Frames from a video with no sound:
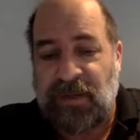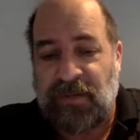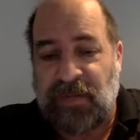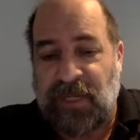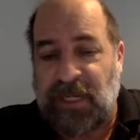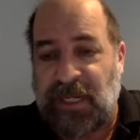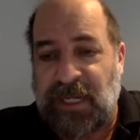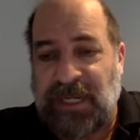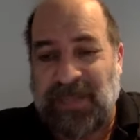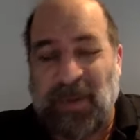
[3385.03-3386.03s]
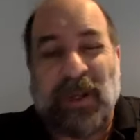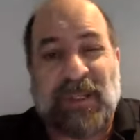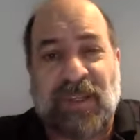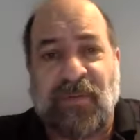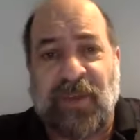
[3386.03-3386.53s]
it can
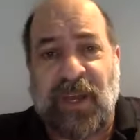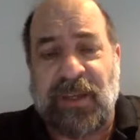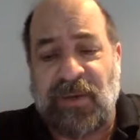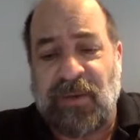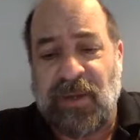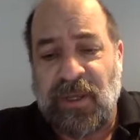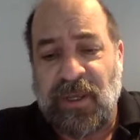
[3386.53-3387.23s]
experience some value,